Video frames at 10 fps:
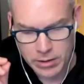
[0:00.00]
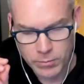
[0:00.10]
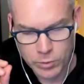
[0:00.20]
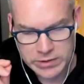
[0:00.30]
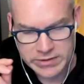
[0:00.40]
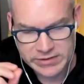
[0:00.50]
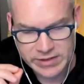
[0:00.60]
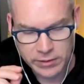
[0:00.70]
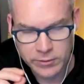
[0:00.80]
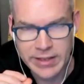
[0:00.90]
more
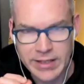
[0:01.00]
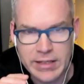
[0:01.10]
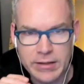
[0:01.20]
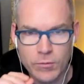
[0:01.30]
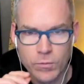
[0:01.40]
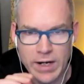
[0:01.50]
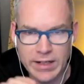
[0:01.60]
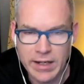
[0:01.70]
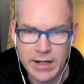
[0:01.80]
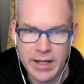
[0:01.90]
subtly
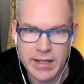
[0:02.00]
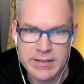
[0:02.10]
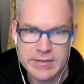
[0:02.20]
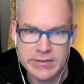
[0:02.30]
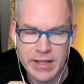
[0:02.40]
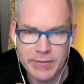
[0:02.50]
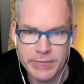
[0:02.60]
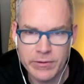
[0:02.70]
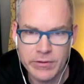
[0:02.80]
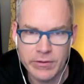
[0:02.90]
recognize
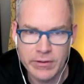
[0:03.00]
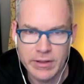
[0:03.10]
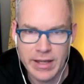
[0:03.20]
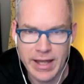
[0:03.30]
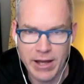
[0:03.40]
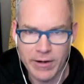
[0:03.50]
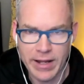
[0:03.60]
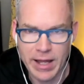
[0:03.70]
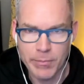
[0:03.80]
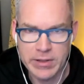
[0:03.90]
effort, how it
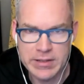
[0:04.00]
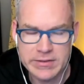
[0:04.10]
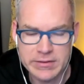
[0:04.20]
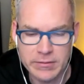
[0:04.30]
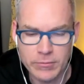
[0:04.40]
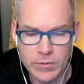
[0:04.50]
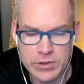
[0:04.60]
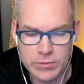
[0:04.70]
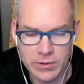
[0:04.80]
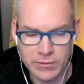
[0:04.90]
happens,
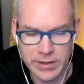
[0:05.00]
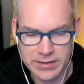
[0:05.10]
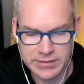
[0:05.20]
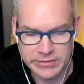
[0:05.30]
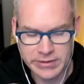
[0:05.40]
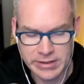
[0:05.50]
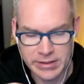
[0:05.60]
which will let us